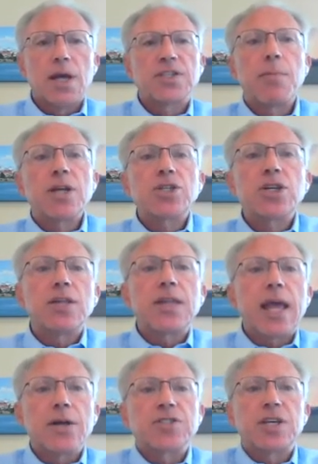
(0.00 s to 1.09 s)
As I mentioned at
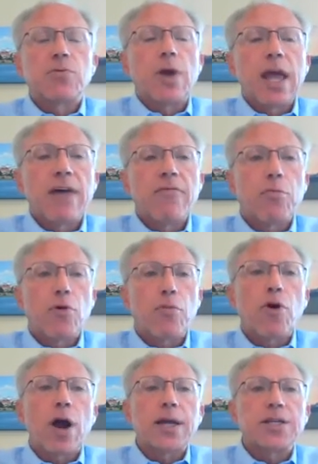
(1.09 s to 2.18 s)
the outset, we have a
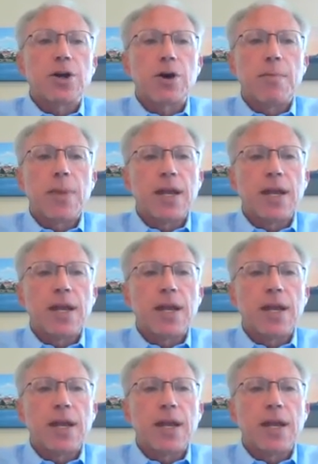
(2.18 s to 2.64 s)
proprietary